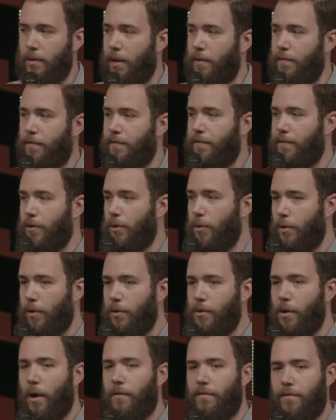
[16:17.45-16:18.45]
If
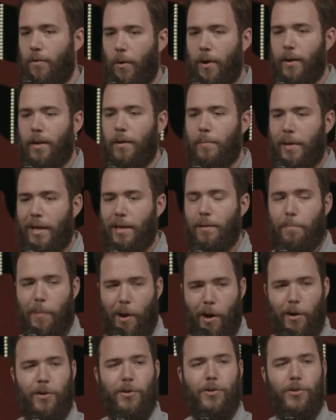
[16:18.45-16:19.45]
you're avoiding being
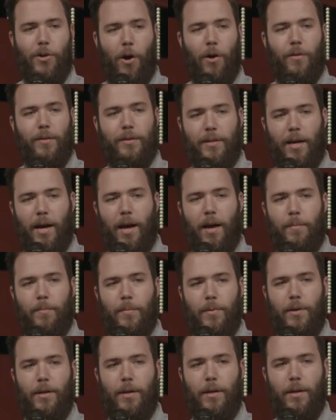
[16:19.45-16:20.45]
punished all the
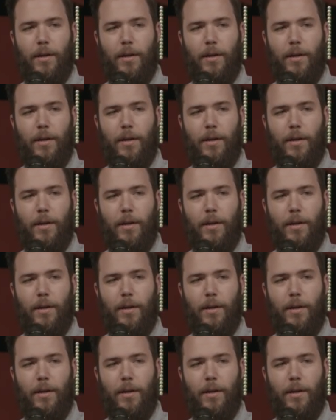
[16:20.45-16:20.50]
time,